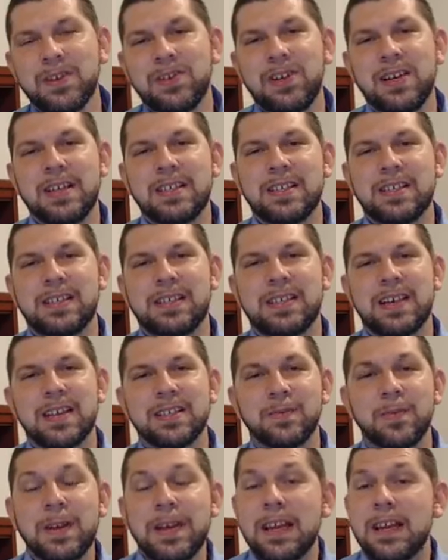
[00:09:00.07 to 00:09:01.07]
Jesus
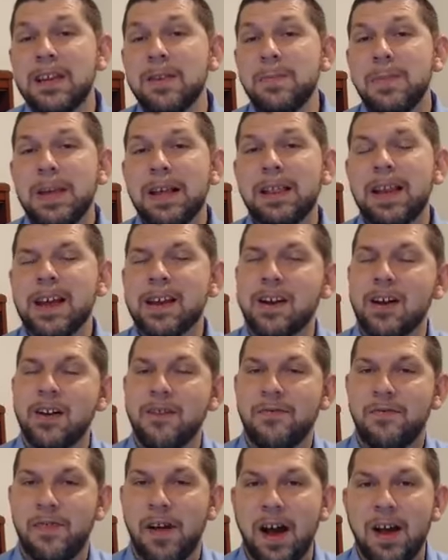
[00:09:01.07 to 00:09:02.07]
says we need to be like
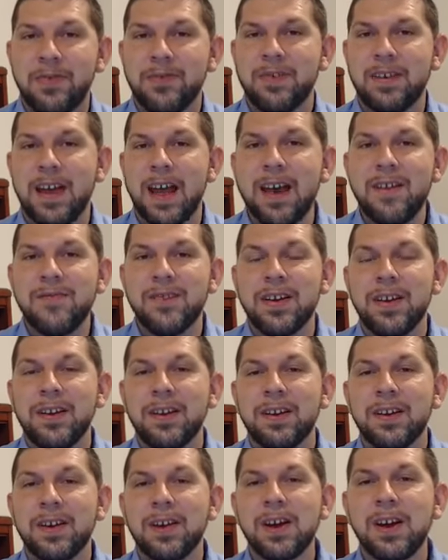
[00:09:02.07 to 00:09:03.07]
our Father in heaven,
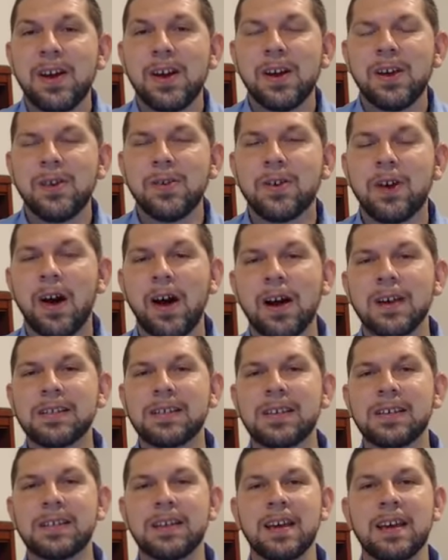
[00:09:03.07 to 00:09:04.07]
who
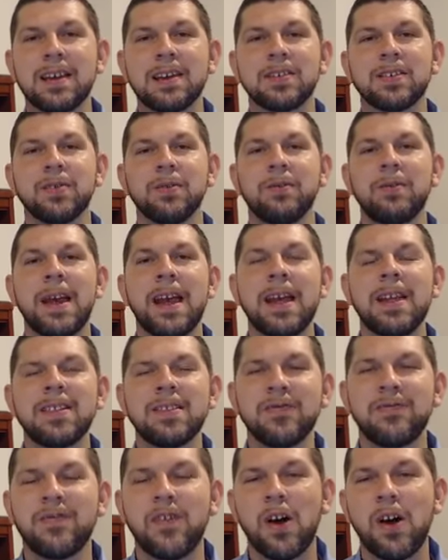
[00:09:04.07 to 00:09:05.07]
causes his rain
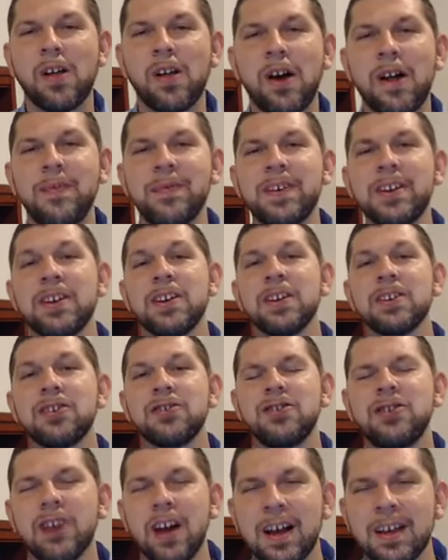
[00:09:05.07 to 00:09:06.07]
to fall on the
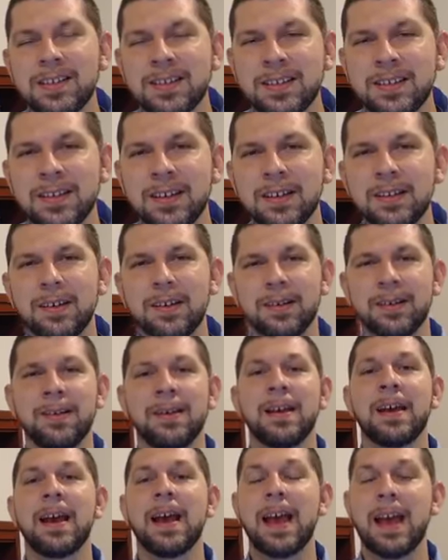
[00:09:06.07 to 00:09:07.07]
just
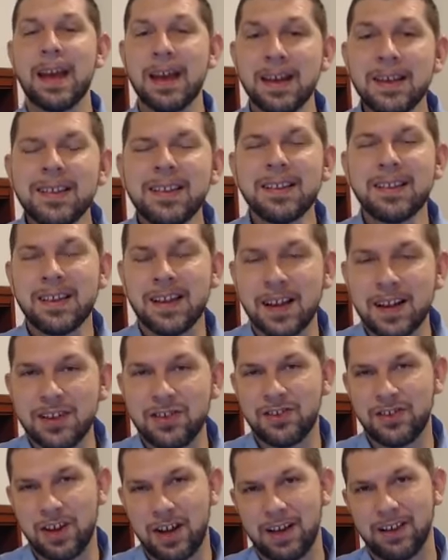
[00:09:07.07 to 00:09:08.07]
and the
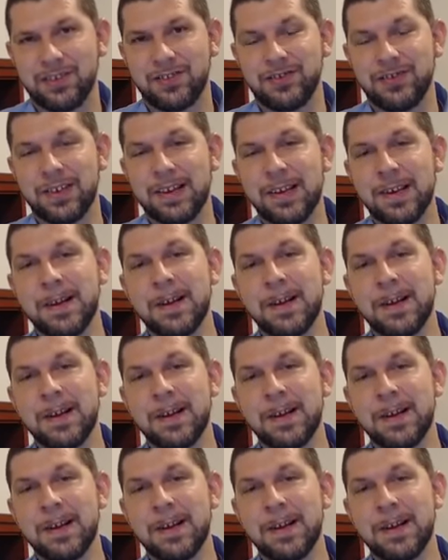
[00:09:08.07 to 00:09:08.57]
unjust.